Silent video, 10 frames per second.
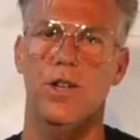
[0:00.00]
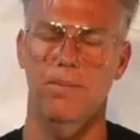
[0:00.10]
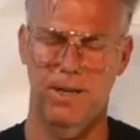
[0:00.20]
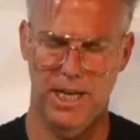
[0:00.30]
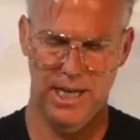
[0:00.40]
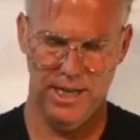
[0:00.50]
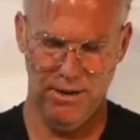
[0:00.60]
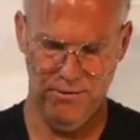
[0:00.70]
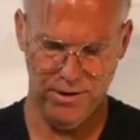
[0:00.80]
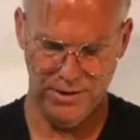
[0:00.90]
them their
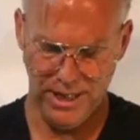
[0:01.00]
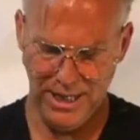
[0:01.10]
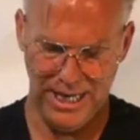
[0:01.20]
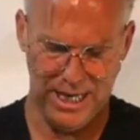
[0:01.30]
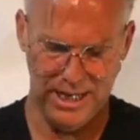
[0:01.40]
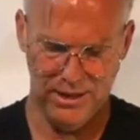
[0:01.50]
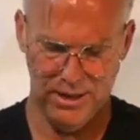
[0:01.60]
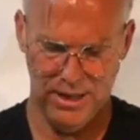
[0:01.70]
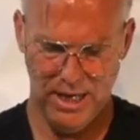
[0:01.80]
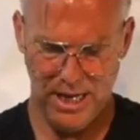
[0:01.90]
fault. Anything
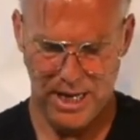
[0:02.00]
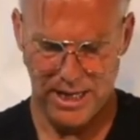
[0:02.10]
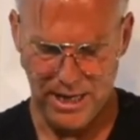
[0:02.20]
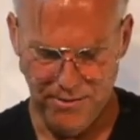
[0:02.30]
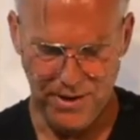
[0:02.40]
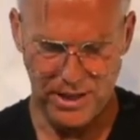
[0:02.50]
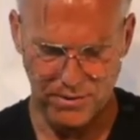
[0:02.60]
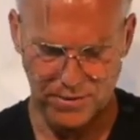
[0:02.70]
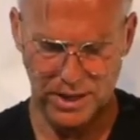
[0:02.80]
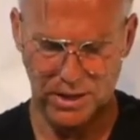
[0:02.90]
less than a face to
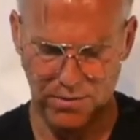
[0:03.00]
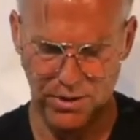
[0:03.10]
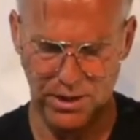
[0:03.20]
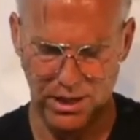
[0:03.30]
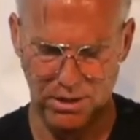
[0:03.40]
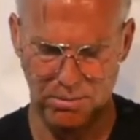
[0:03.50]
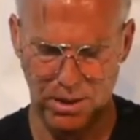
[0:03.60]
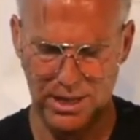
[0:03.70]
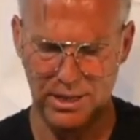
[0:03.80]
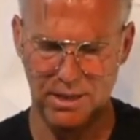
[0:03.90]
face conversation
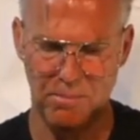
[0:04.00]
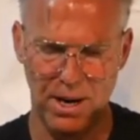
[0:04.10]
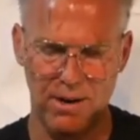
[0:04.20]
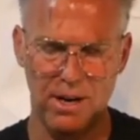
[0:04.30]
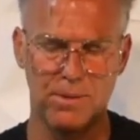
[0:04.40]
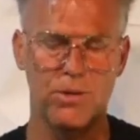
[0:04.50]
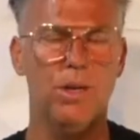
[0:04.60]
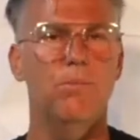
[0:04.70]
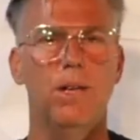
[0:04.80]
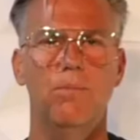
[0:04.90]
places a barrier
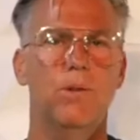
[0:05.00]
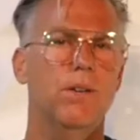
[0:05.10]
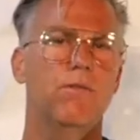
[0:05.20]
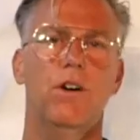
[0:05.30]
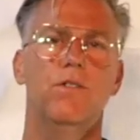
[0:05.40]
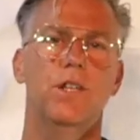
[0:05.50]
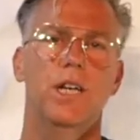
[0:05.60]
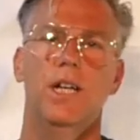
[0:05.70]
between people involved.